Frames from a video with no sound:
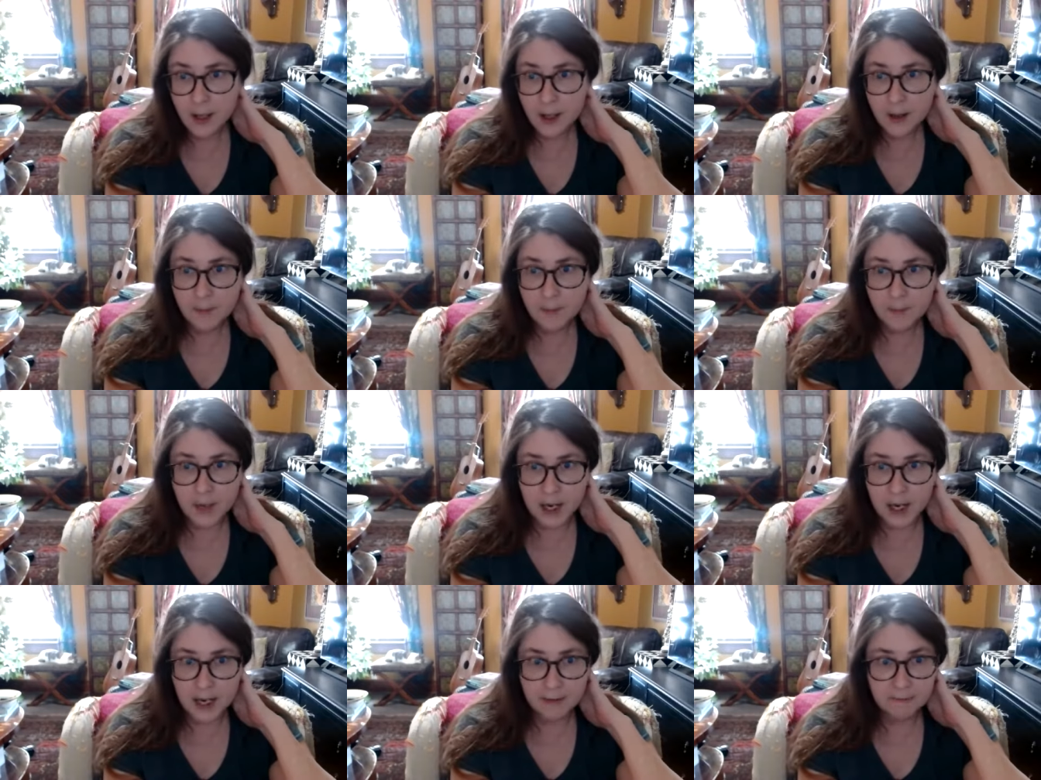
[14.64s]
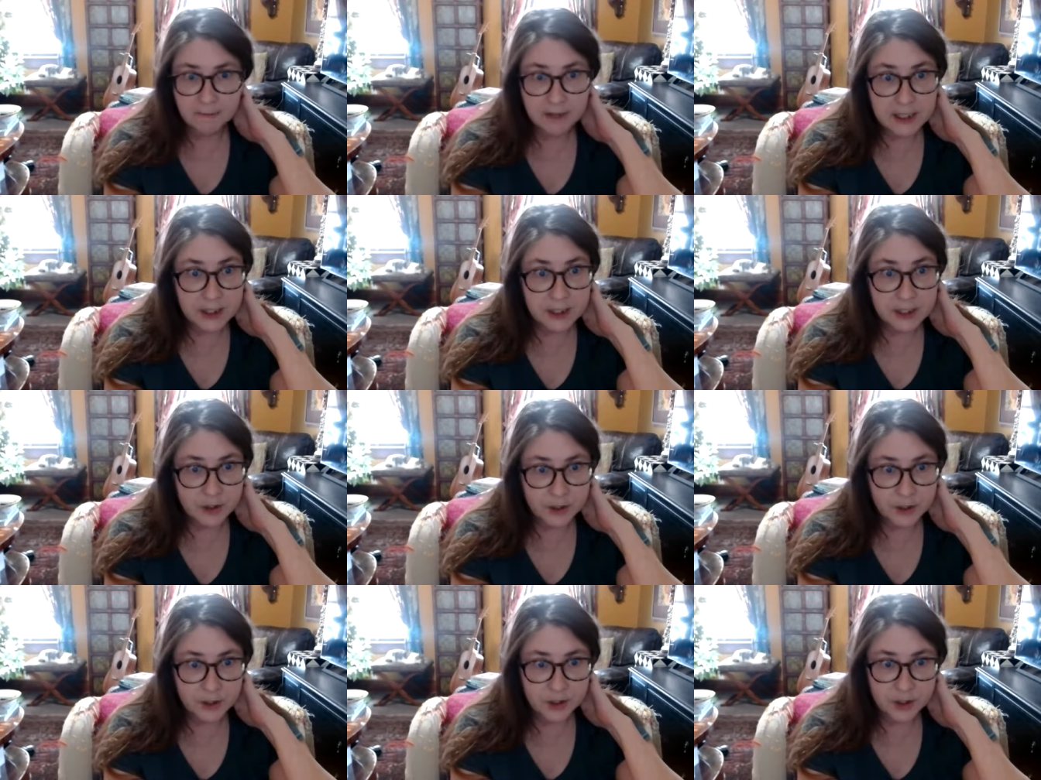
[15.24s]
My
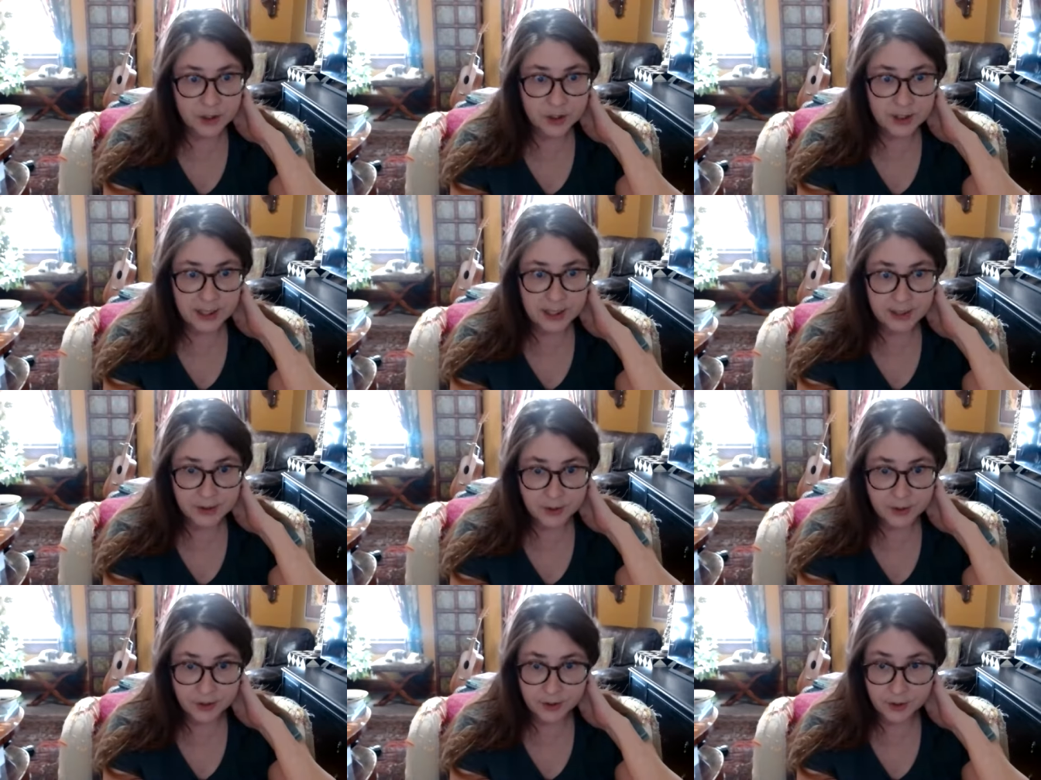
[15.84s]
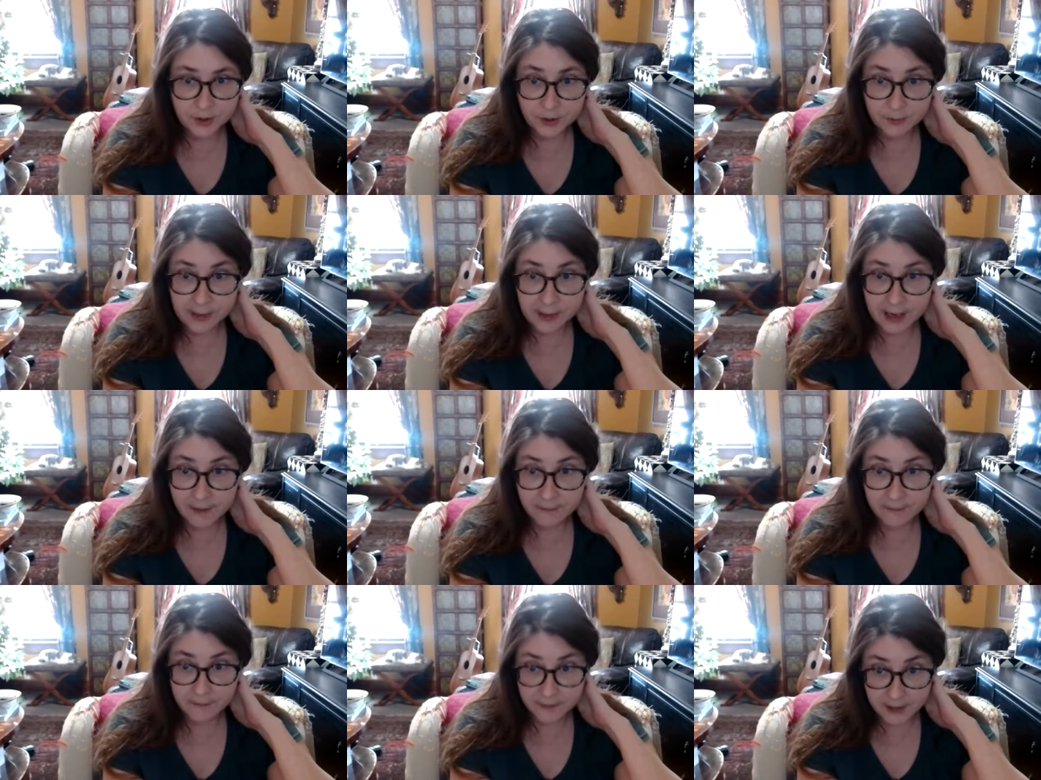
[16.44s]
research centers
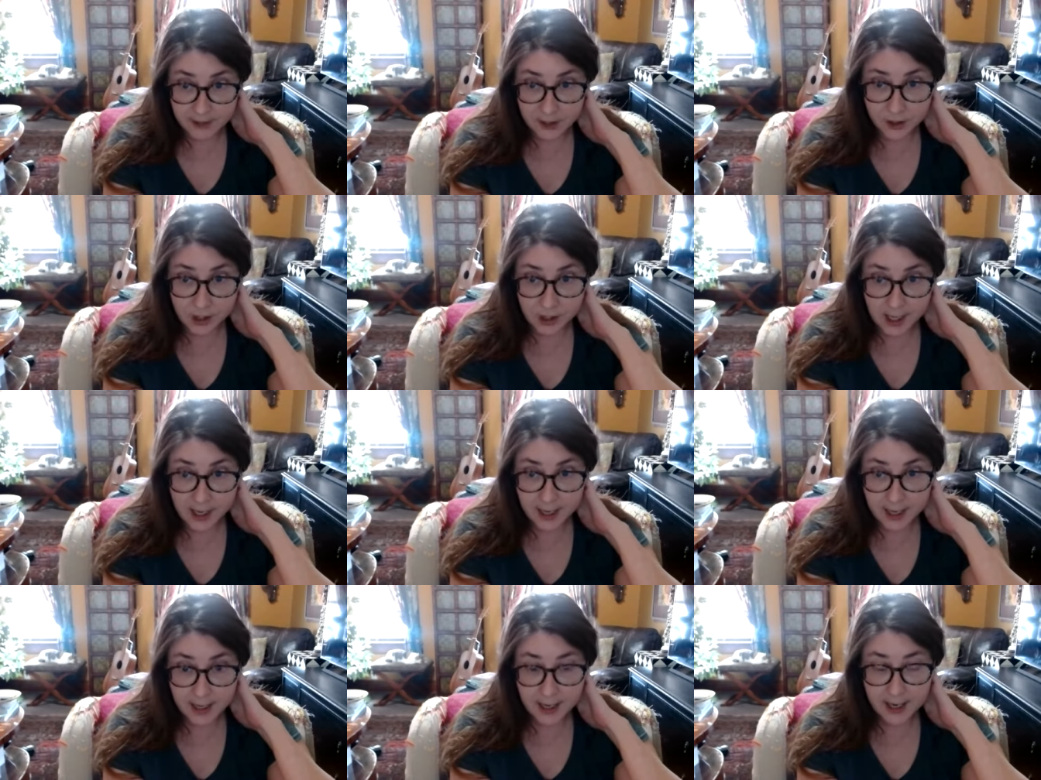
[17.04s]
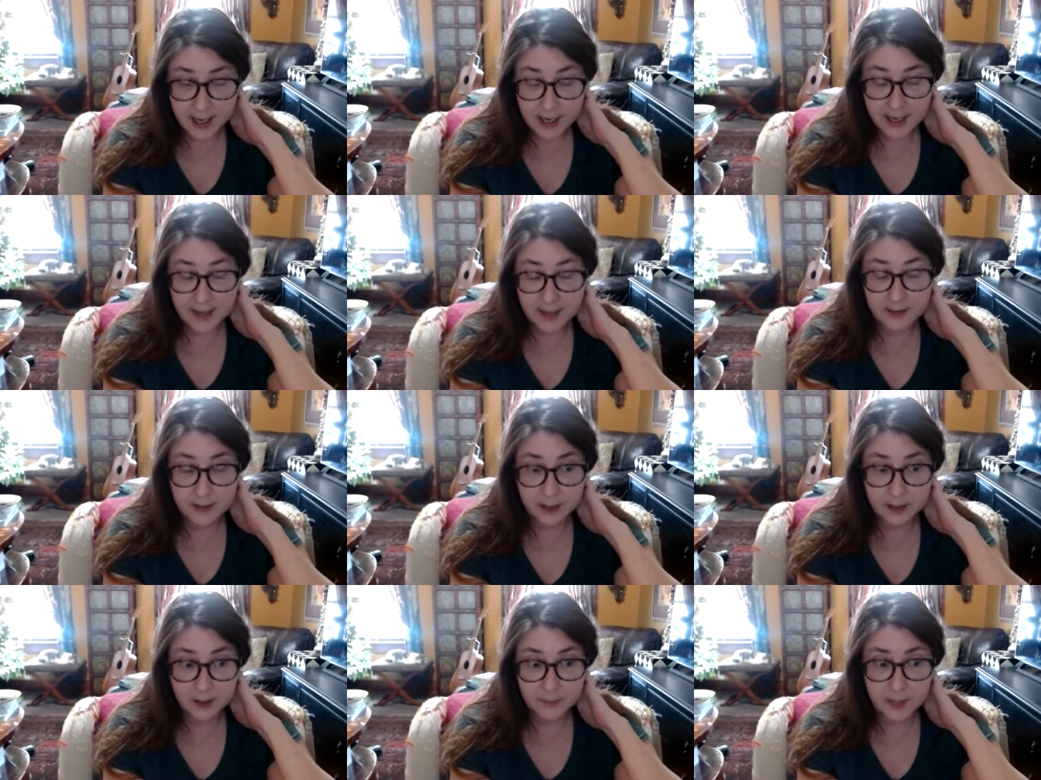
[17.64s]
around fungi and
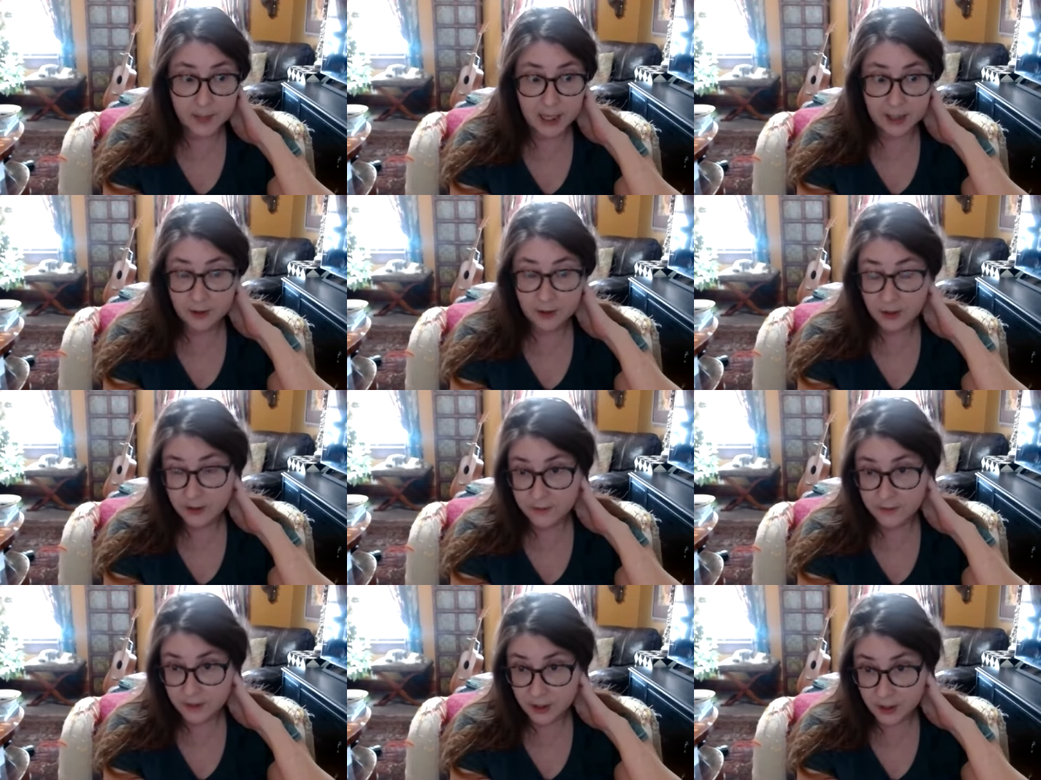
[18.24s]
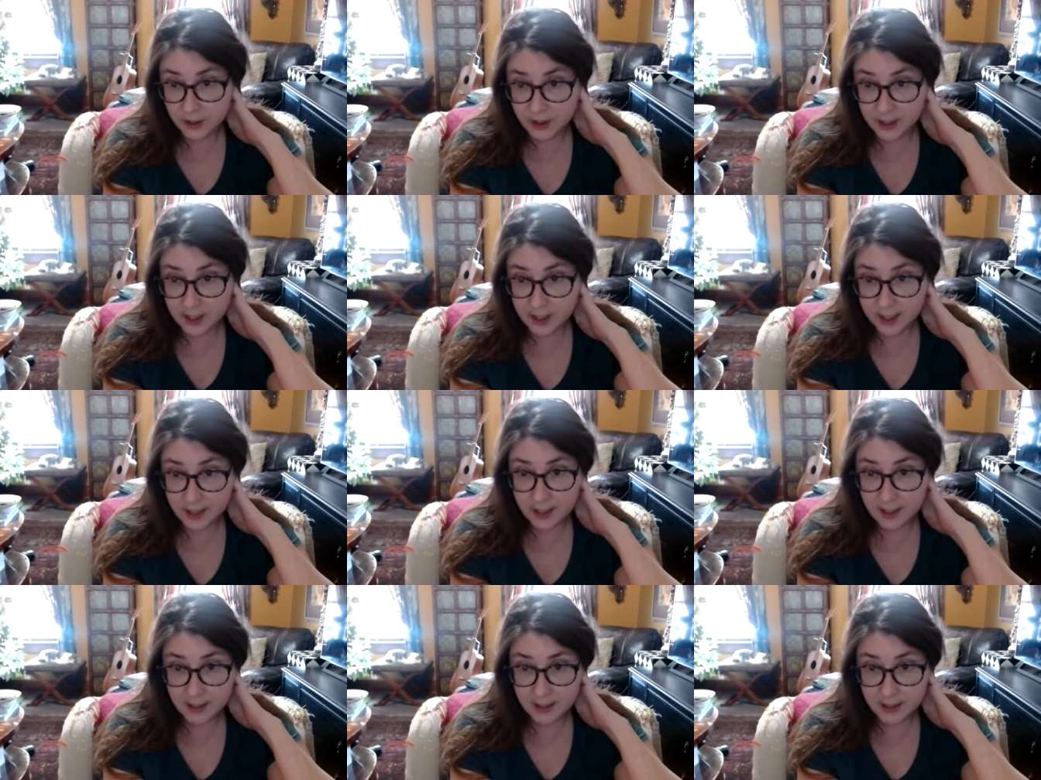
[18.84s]
their biodiversity,